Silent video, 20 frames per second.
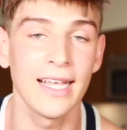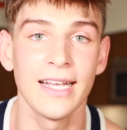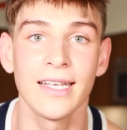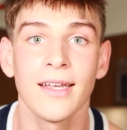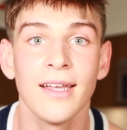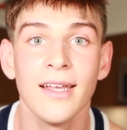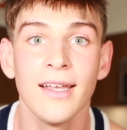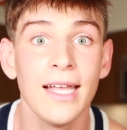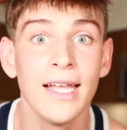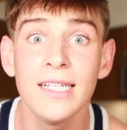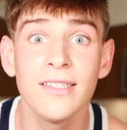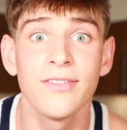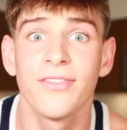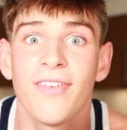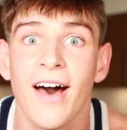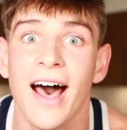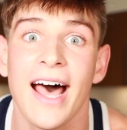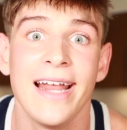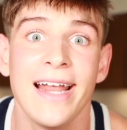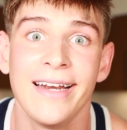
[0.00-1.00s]
like, it's
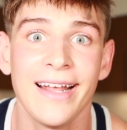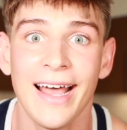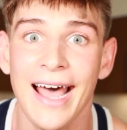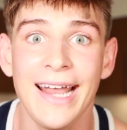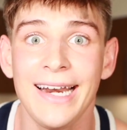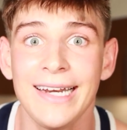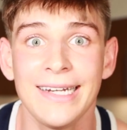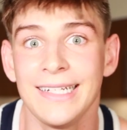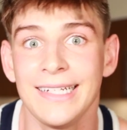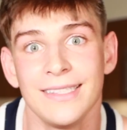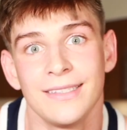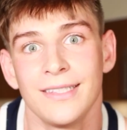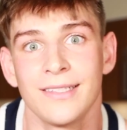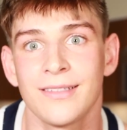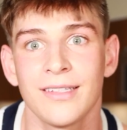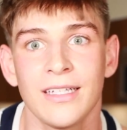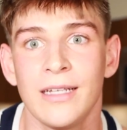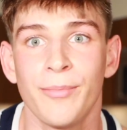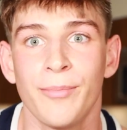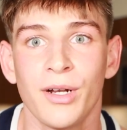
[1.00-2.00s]
fine. I didn't need to
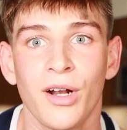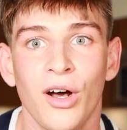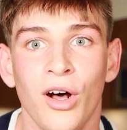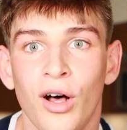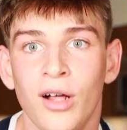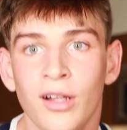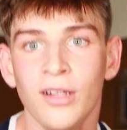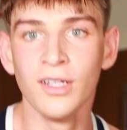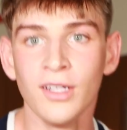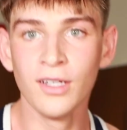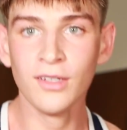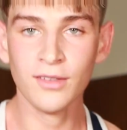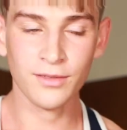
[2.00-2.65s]
sleep at all.